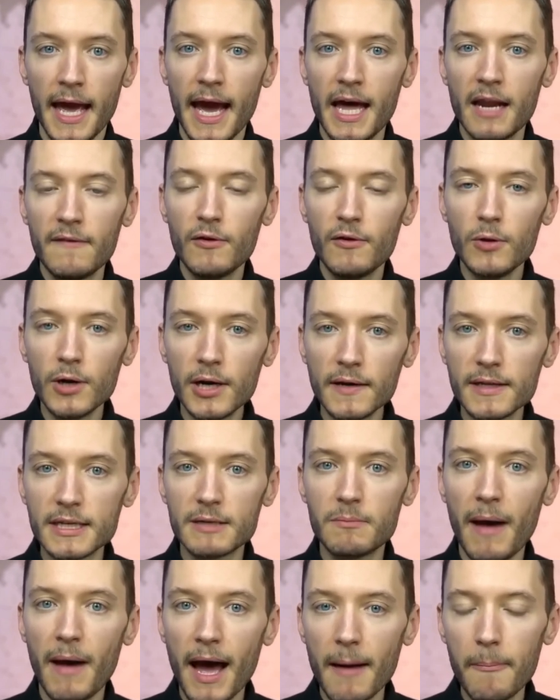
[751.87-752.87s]
And if you look at
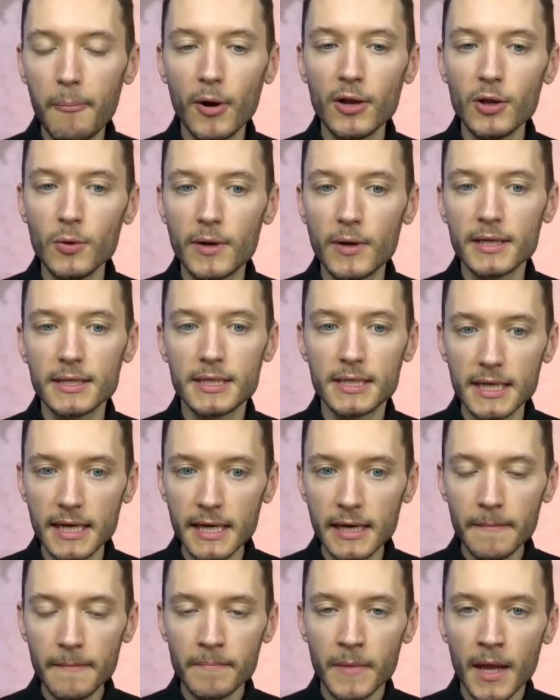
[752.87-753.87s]
this map, what you can
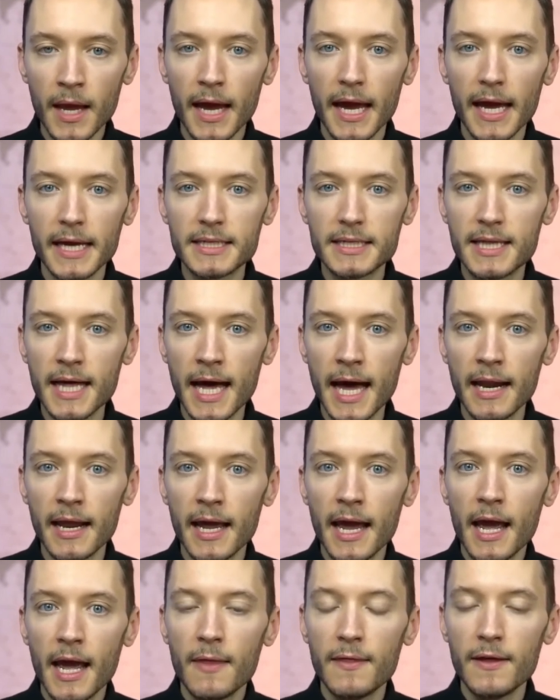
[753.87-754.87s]
see is
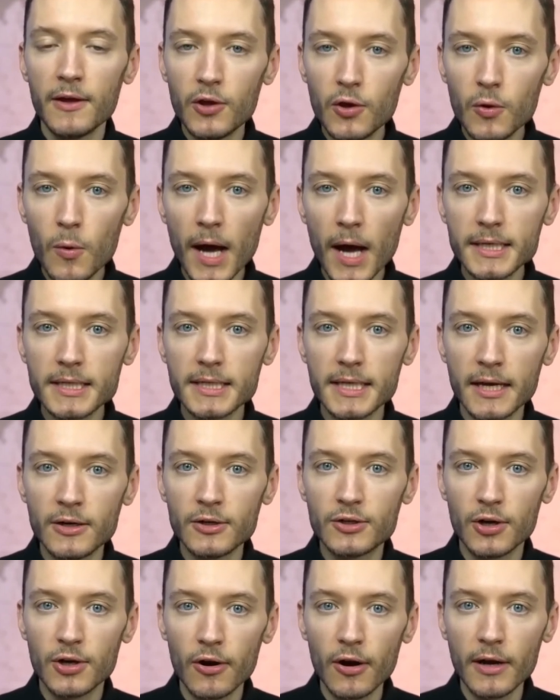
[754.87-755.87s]
that the US
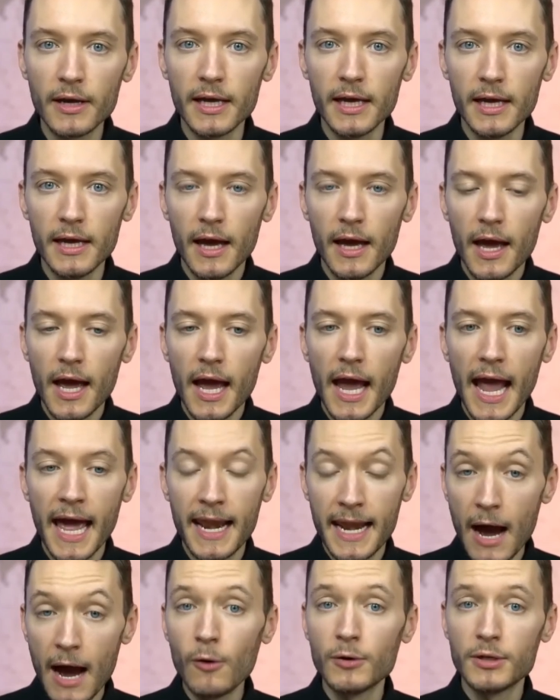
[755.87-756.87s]
and Turkey,
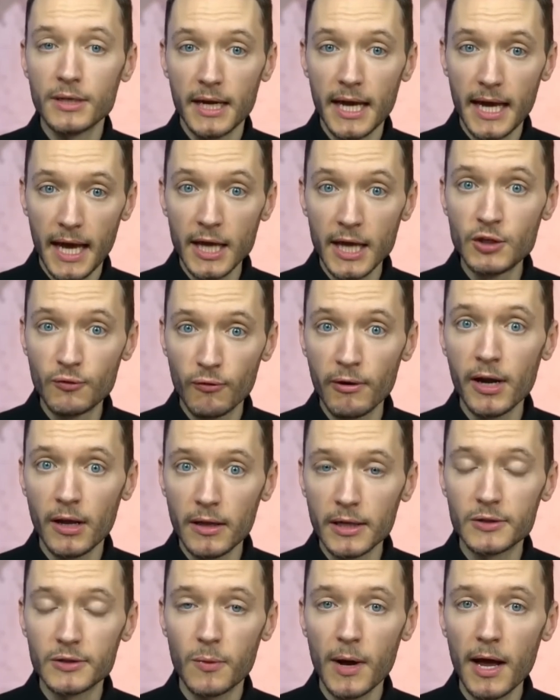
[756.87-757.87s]
and now
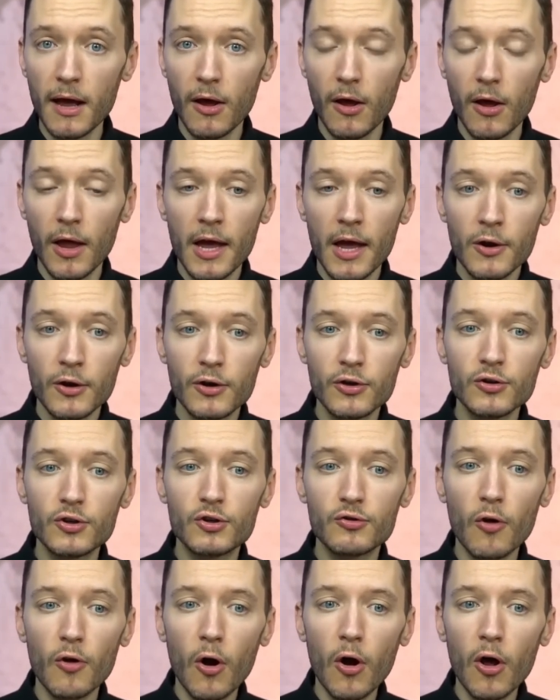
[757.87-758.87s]
Israel as well,
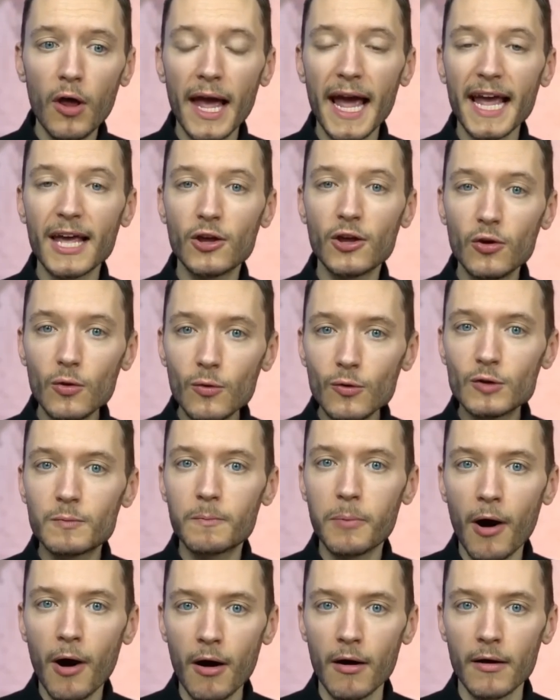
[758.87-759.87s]
control a
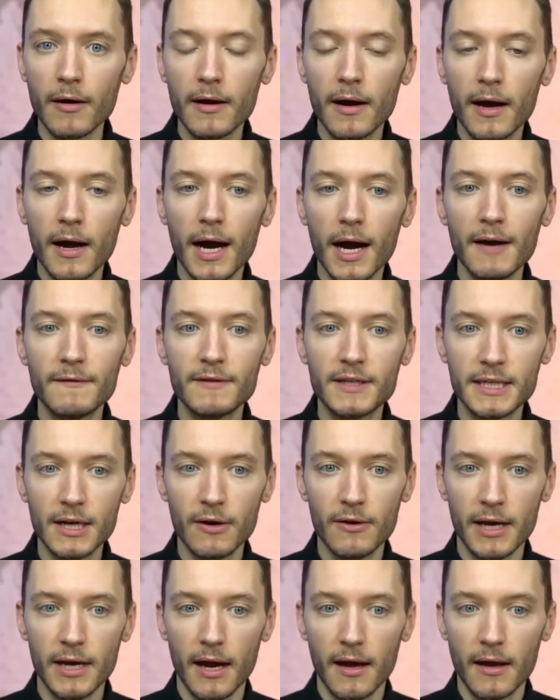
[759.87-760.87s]
huge part of
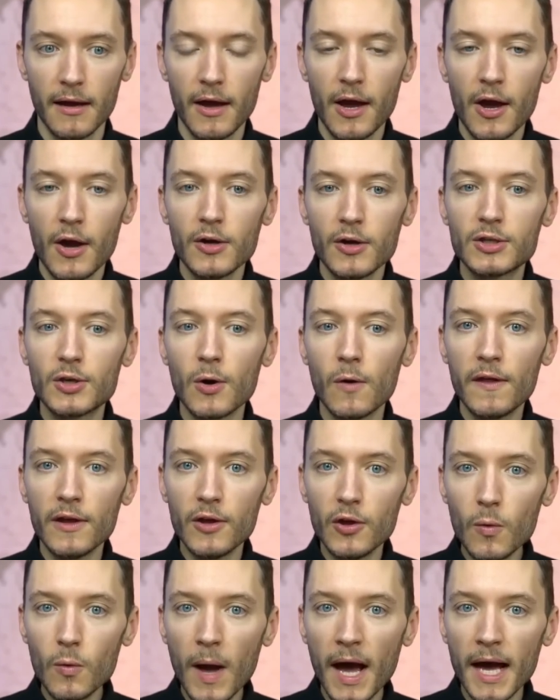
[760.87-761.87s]
Syria. So
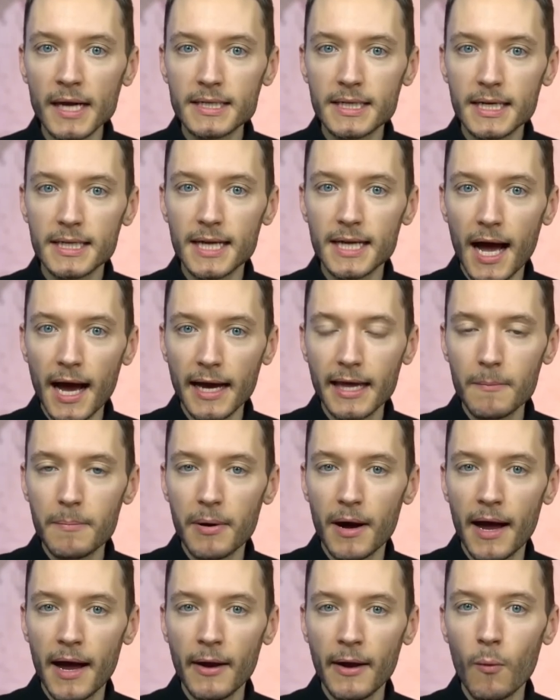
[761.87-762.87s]
the US is
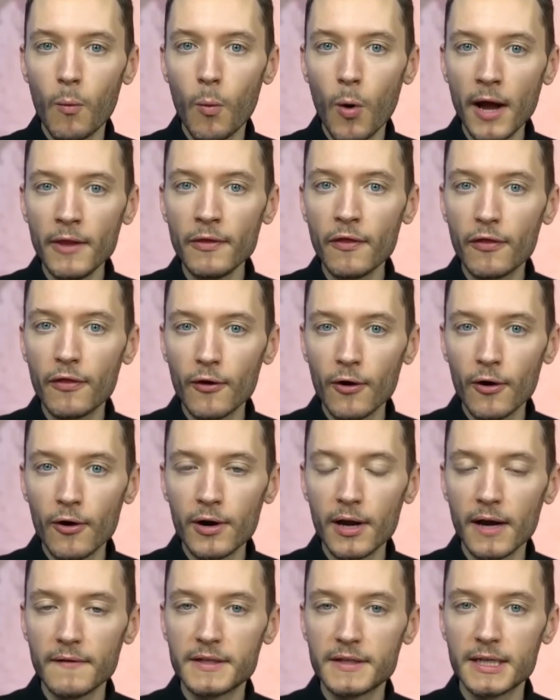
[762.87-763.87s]
occupying
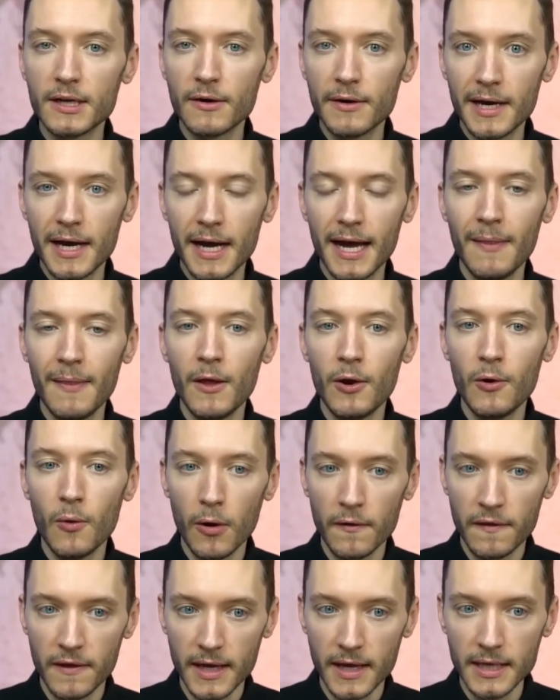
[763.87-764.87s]
1/3 of Syria in the
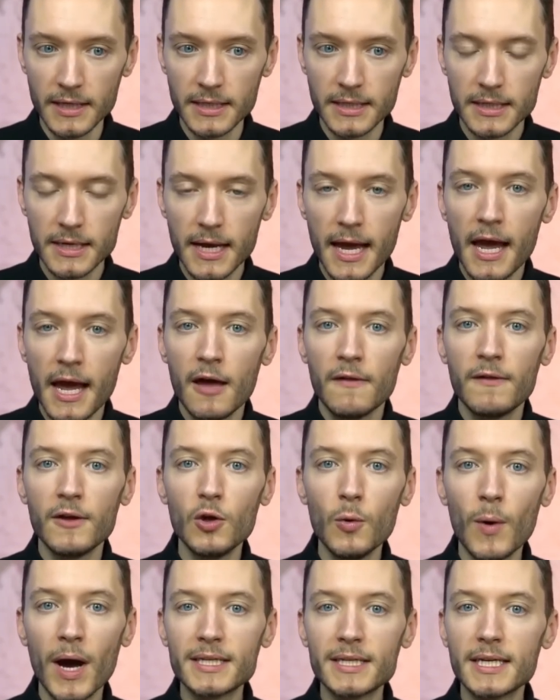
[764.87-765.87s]
northeast. The
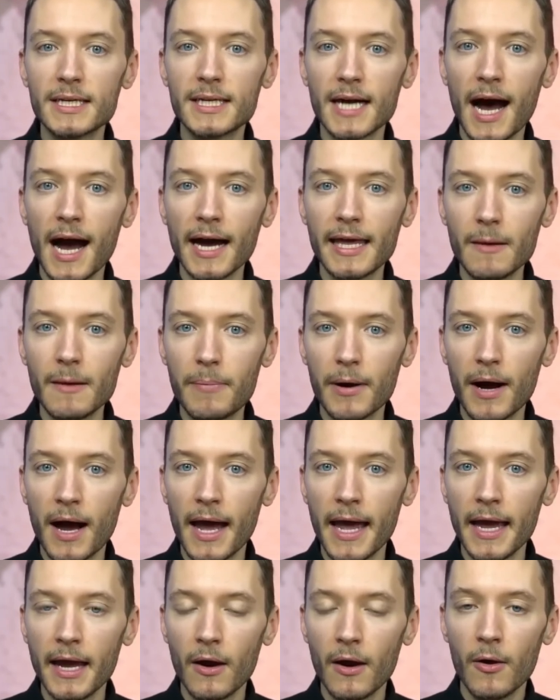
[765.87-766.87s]
US is
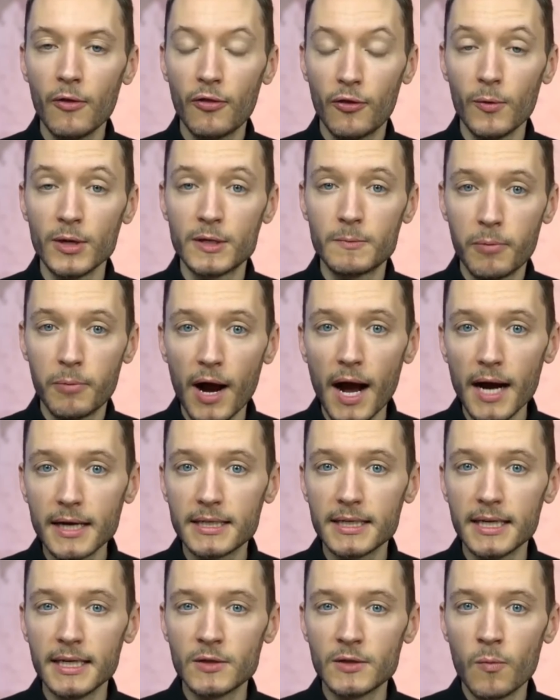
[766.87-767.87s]
occupying, through its
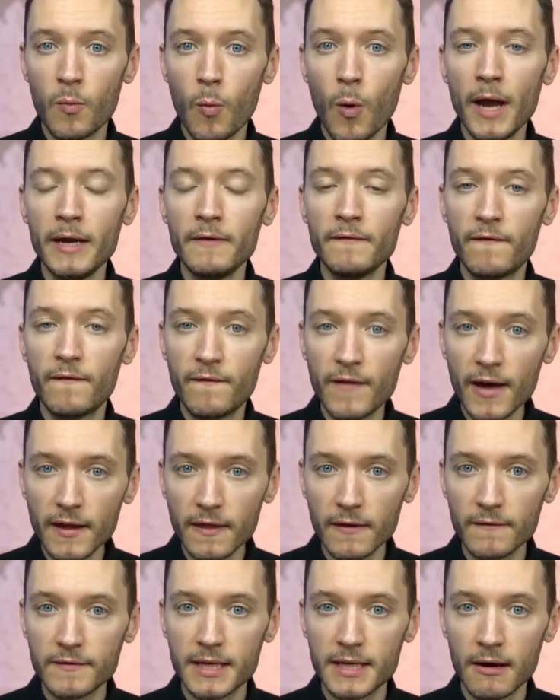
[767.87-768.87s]
proxies,
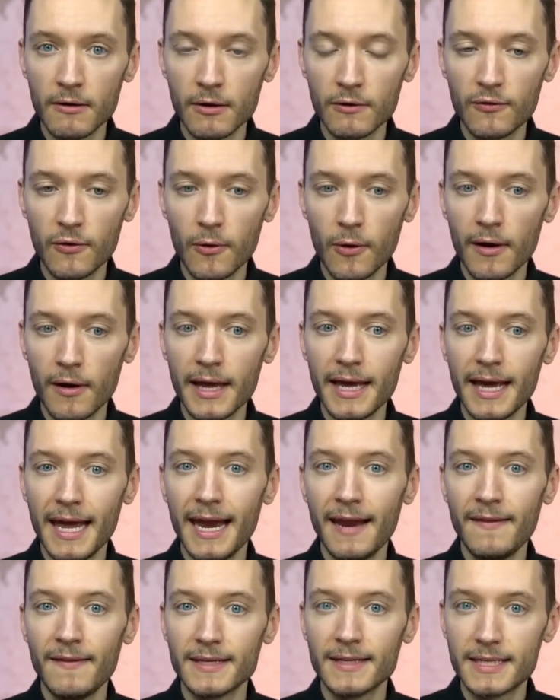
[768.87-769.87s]
1/5 of territory
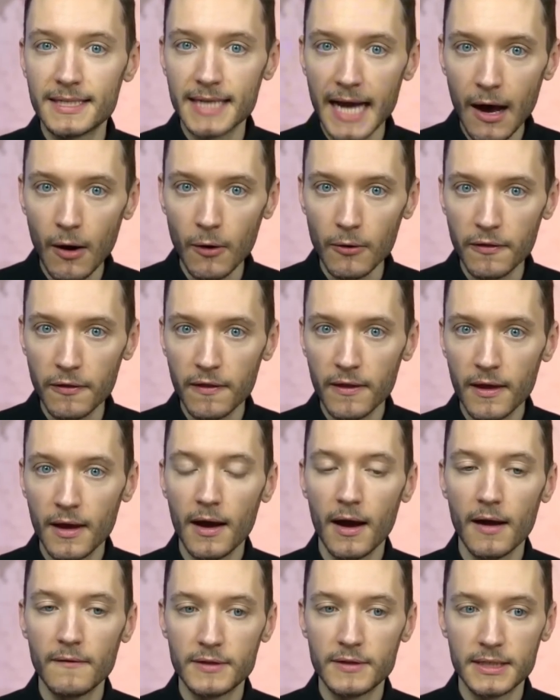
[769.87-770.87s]
in the south
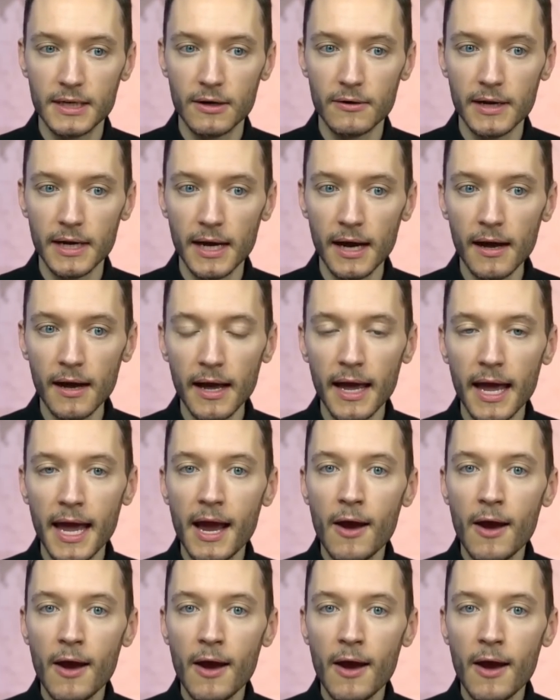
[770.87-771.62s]
of Syria.